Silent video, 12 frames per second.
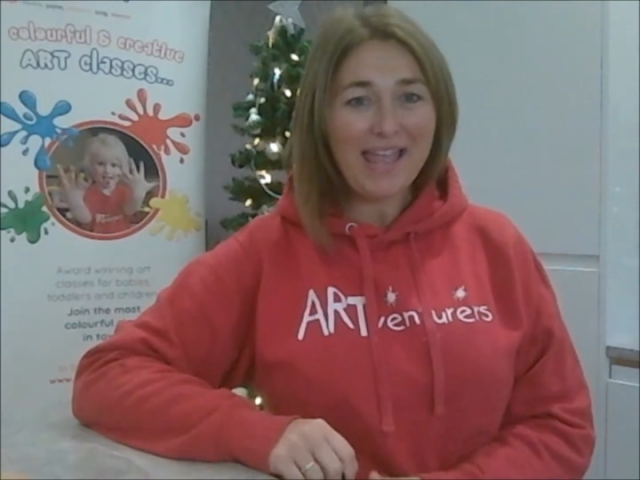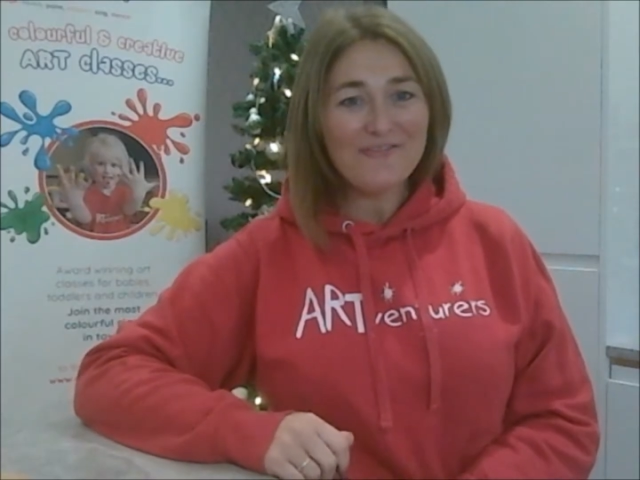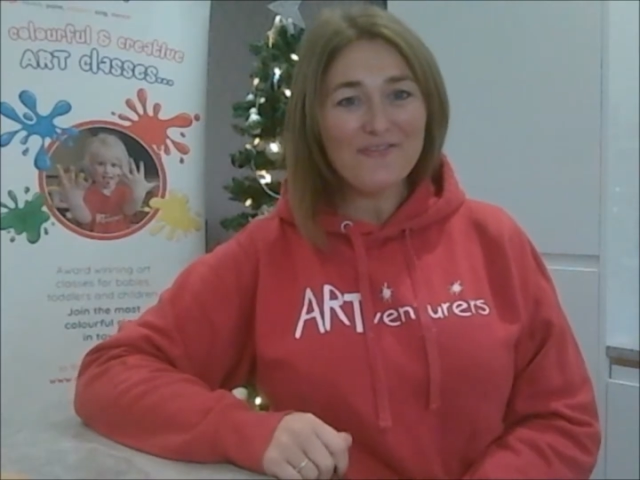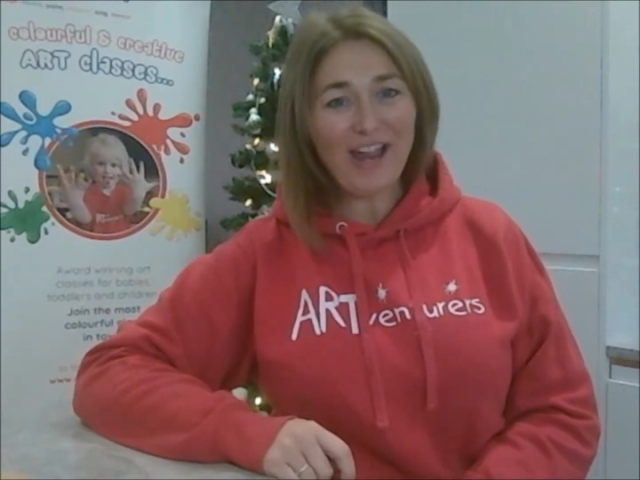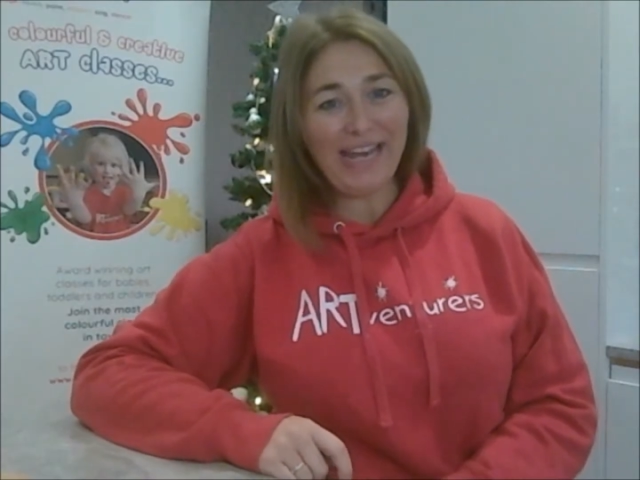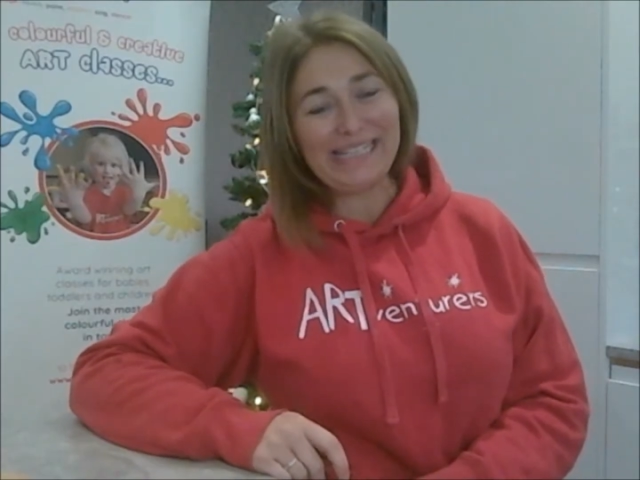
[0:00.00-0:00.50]

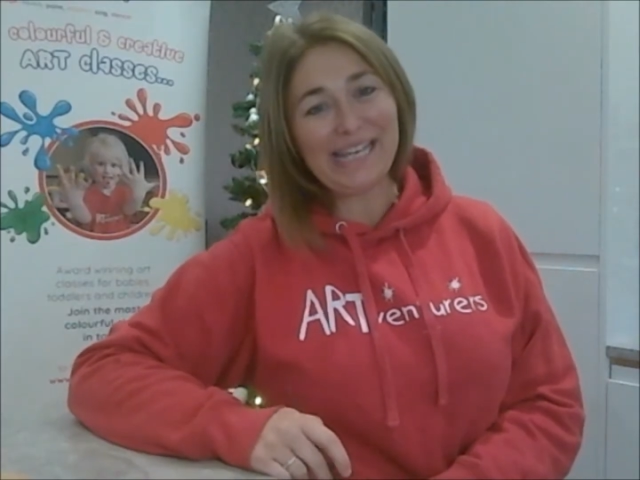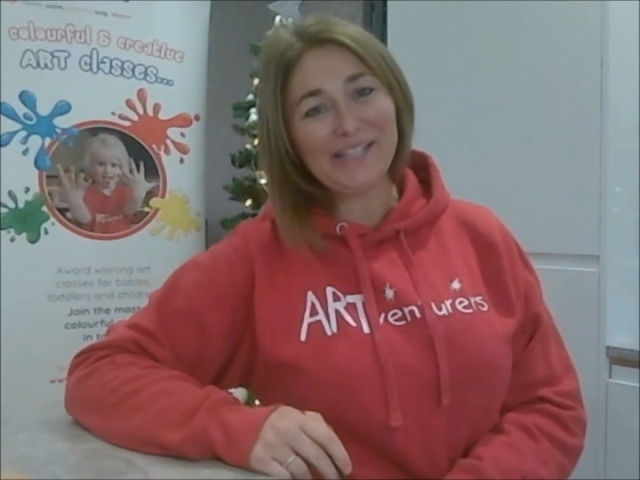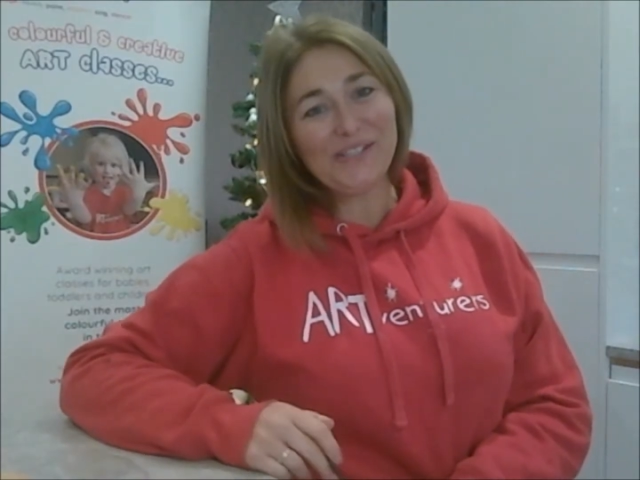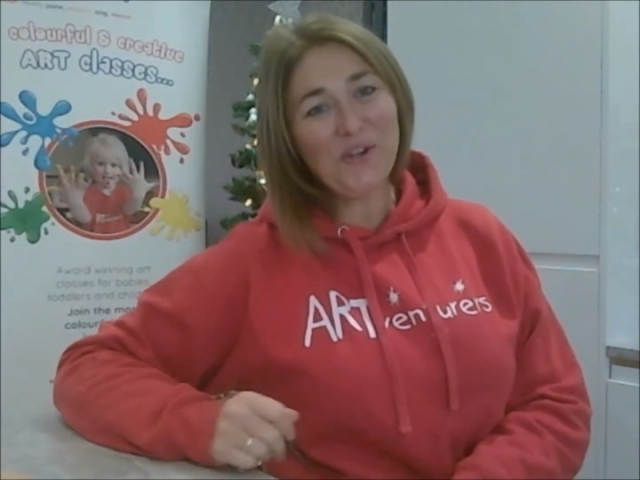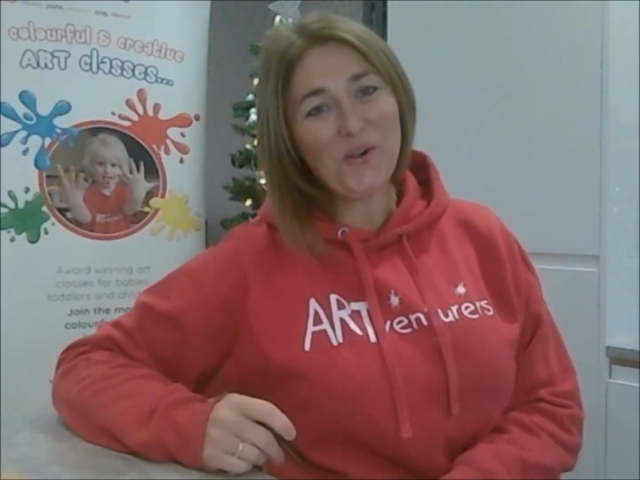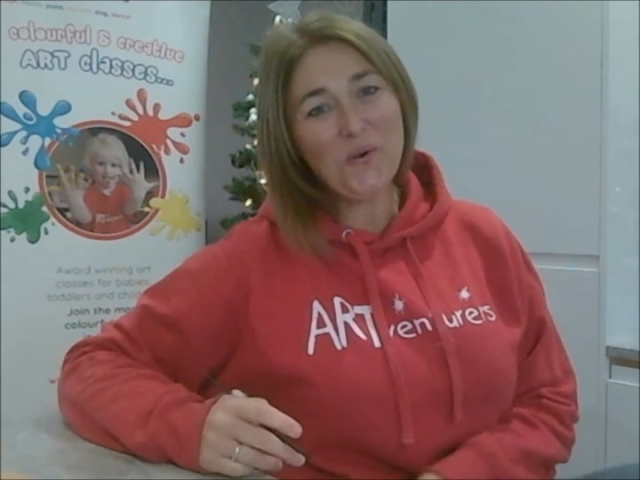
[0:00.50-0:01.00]
Right,
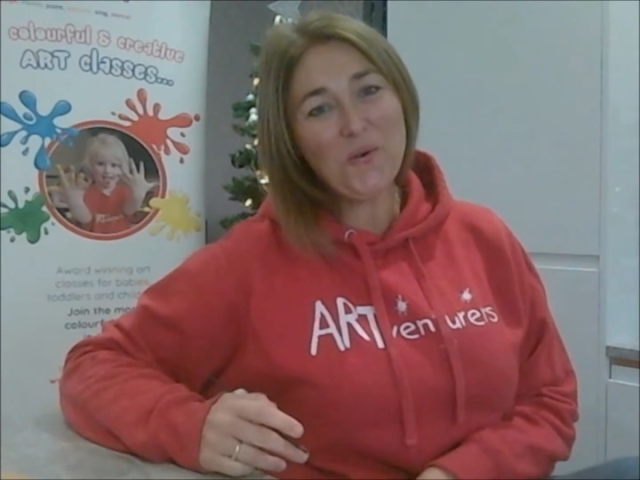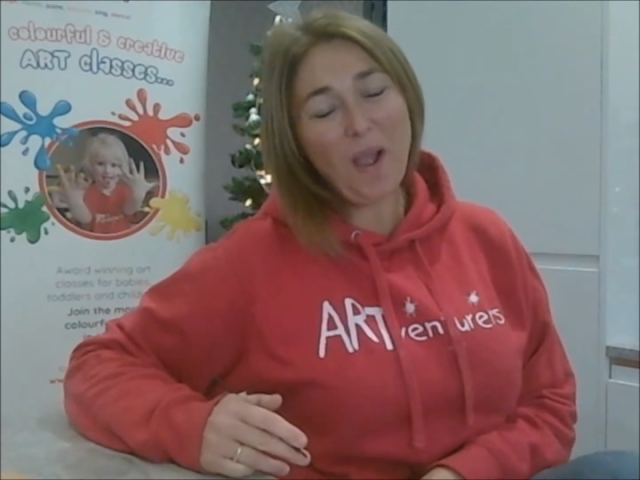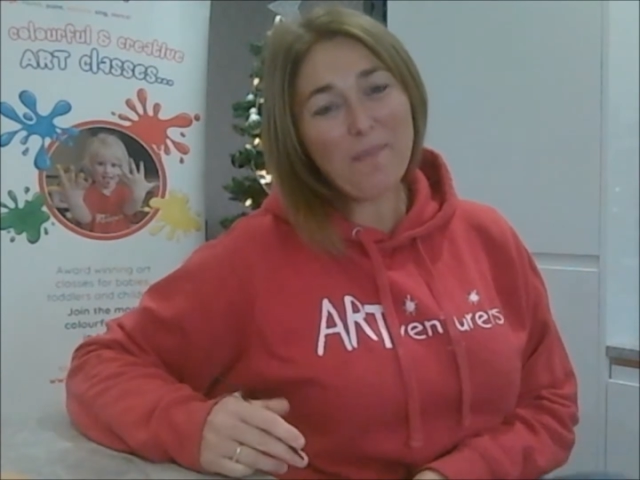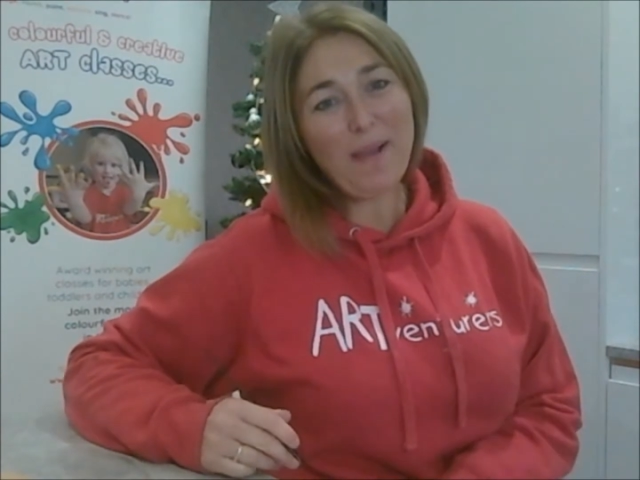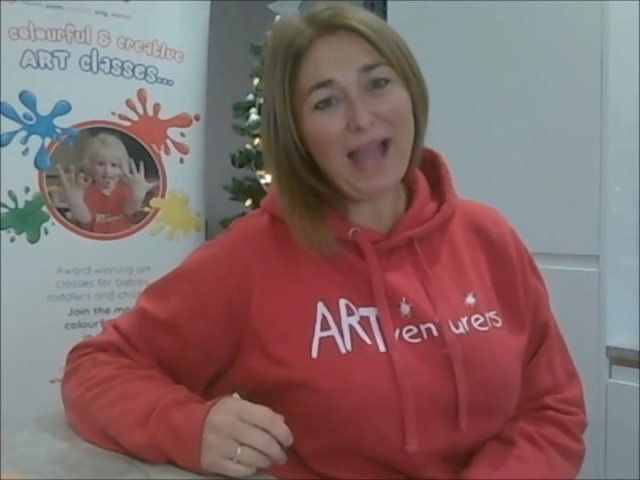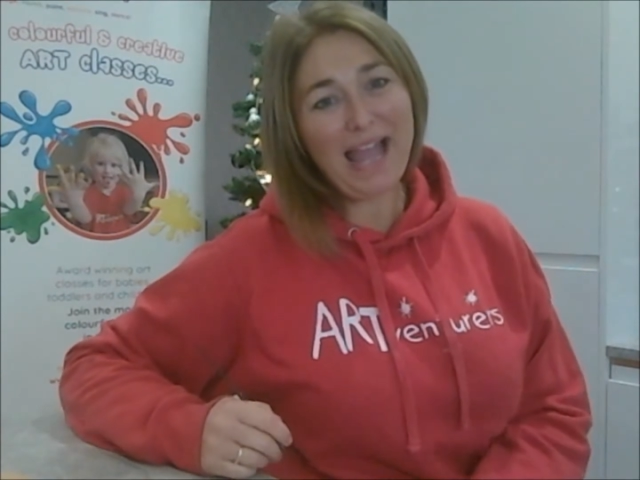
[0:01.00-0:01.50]
so
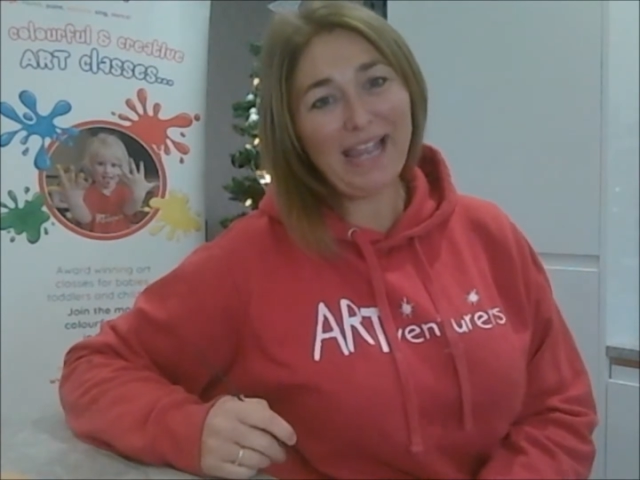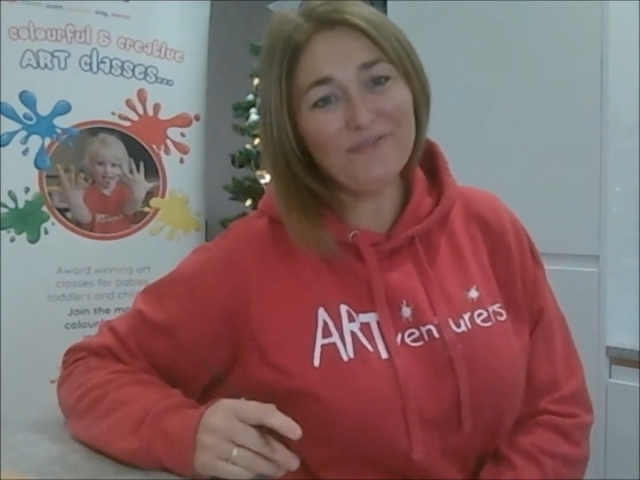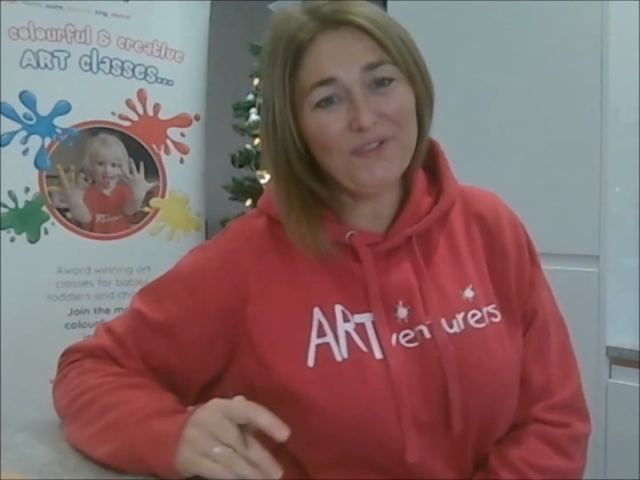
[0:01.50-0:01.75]
my